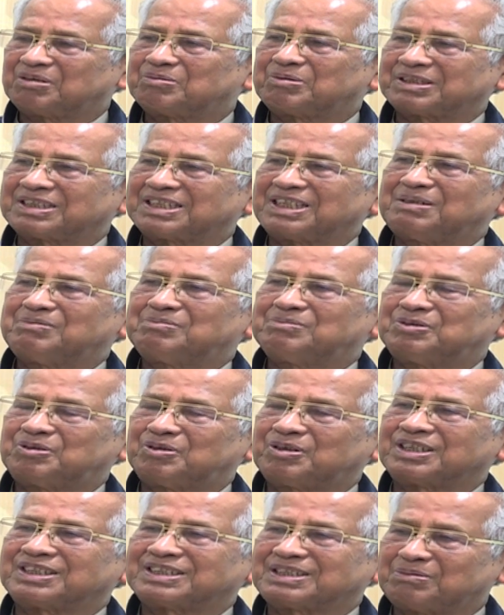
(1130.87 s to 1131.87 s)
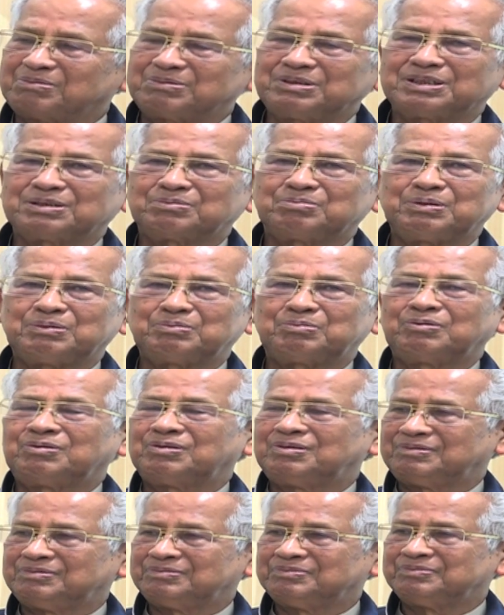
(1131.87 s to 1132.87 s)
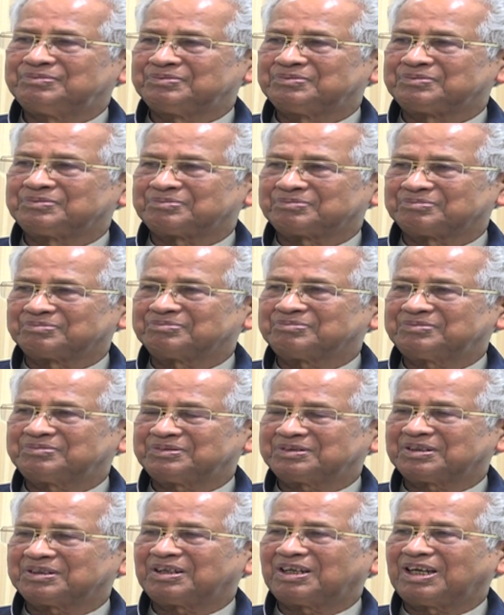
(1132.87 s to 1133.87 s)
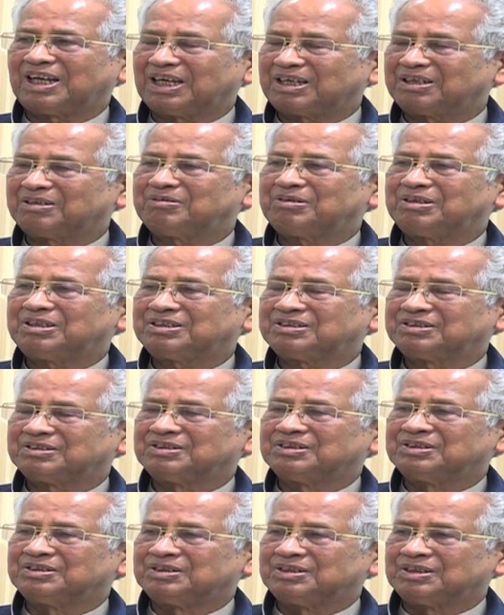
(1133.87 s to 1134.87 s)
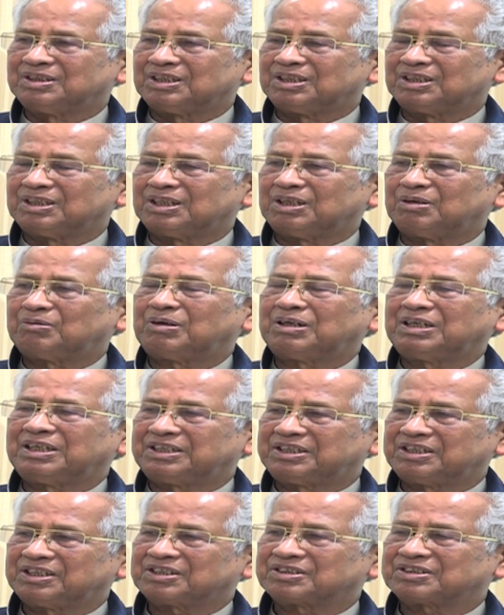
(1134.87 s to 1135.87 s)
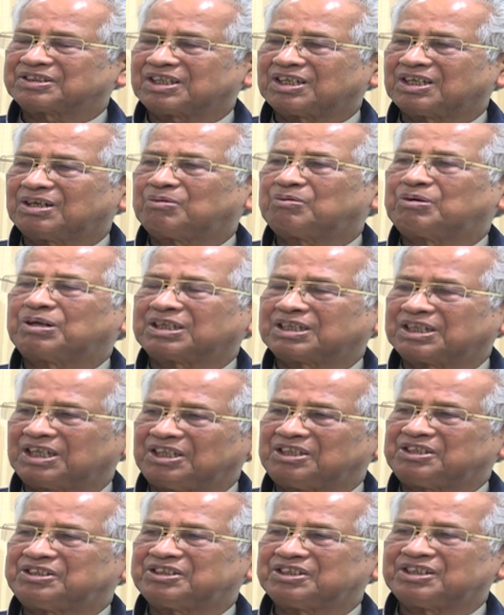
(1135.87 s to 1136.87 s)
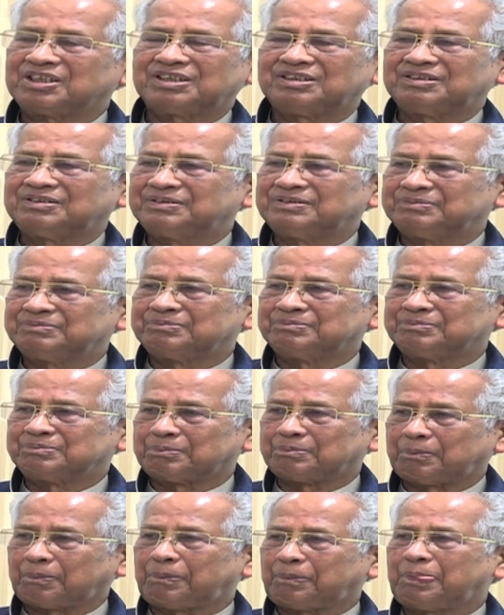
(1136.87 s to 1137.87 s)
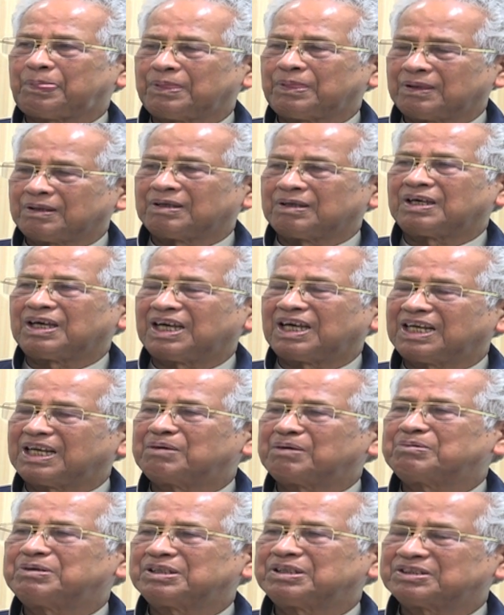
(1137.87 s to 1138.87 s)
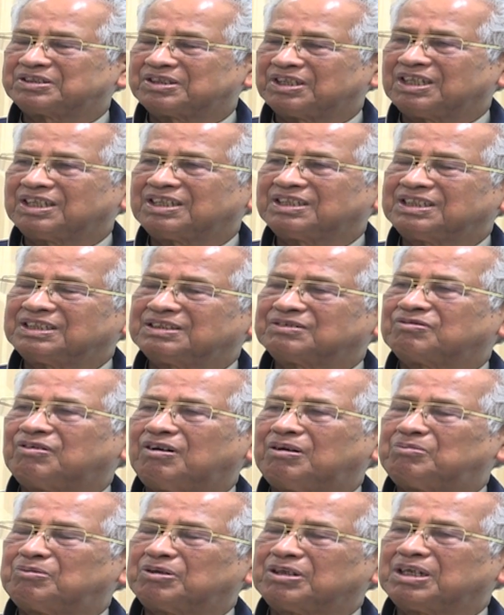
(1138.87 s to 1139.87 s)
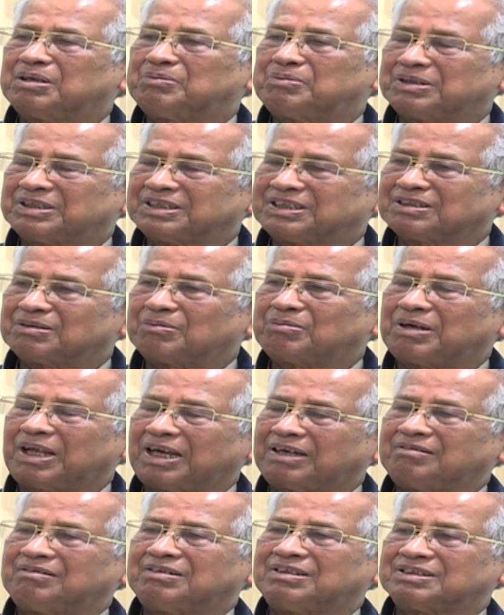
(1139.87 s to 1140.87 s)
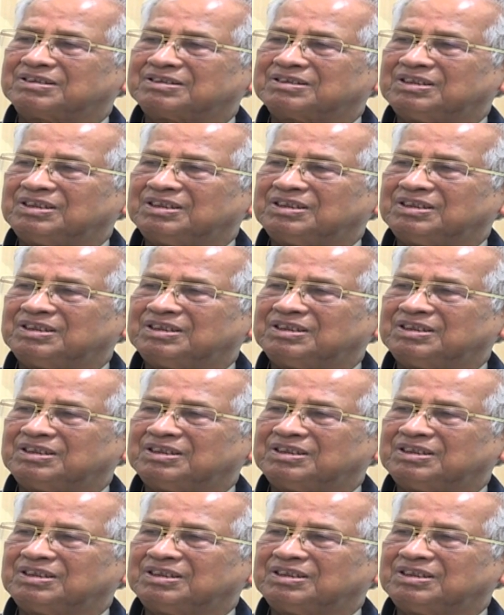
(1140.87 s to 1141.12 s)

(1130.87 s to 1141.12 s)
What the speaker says: of Assam or Assamese people. Language, our literature, our culture. And every state is formed on the basis of language,